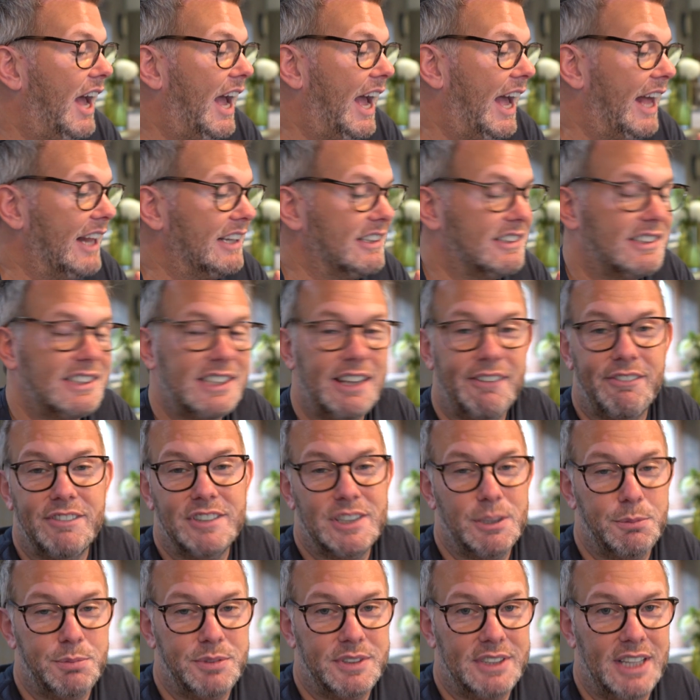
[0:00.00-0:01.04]
and
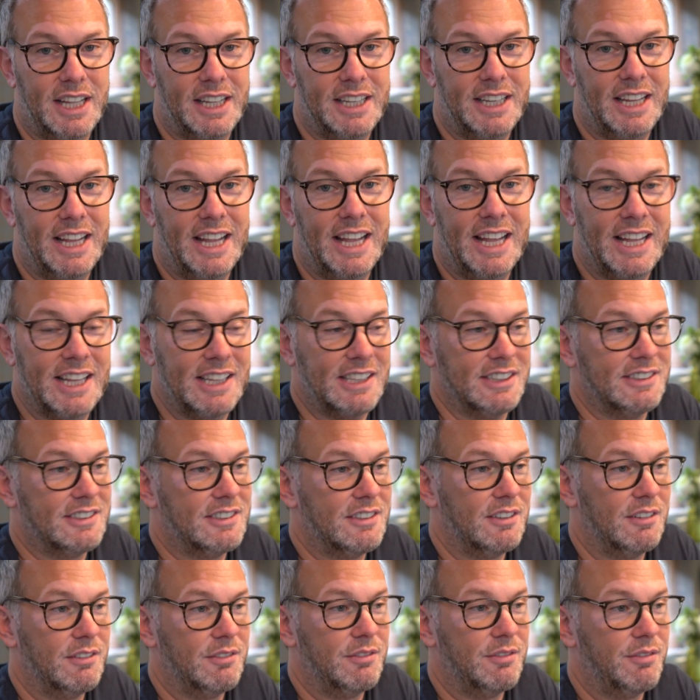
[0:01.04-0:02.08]
70%
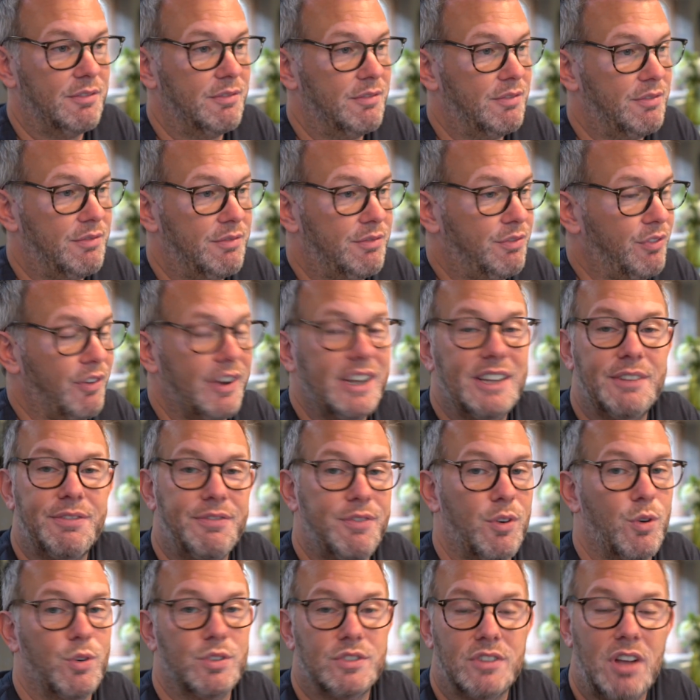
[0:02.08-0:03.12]
is
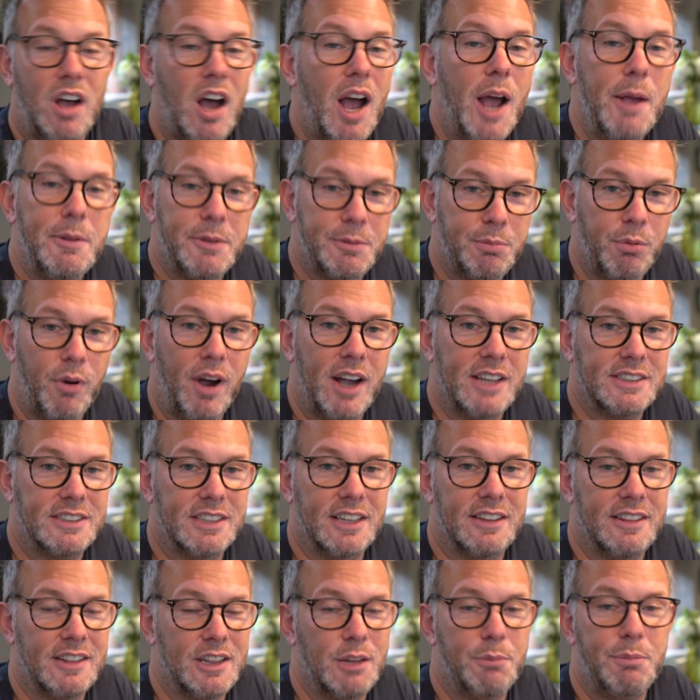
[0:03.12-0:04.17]
3-4 times
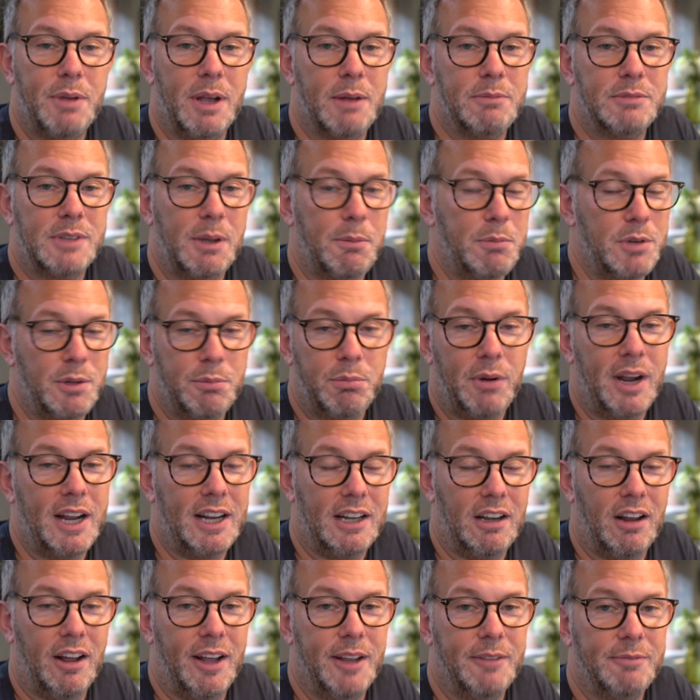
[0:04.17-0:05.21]
brighter than the BMW
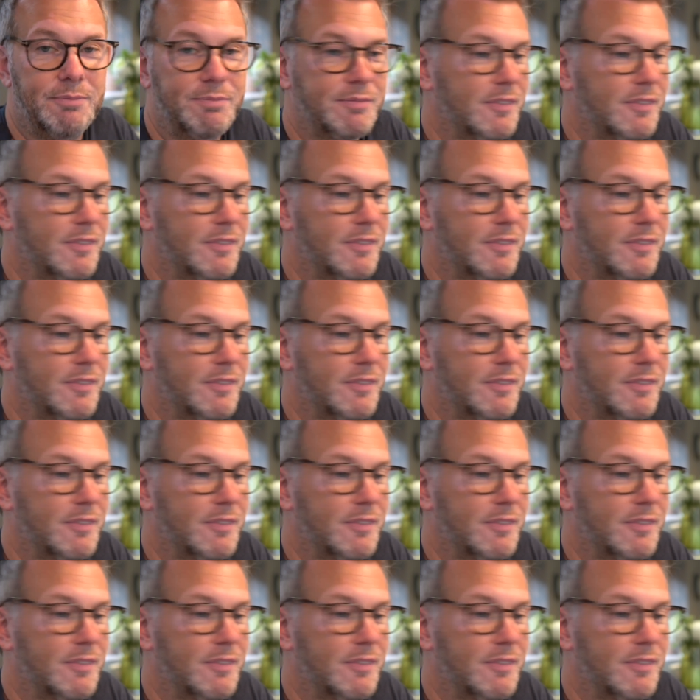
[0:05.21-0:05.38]
brake light.